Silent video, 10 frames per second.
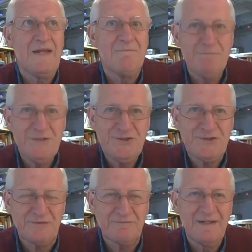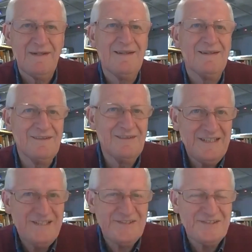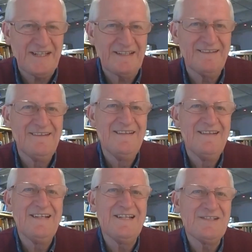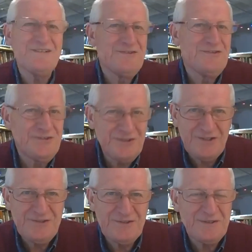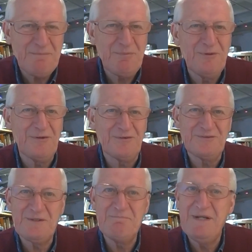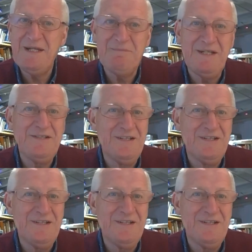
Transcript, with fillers: mission, listening is just as important and maybe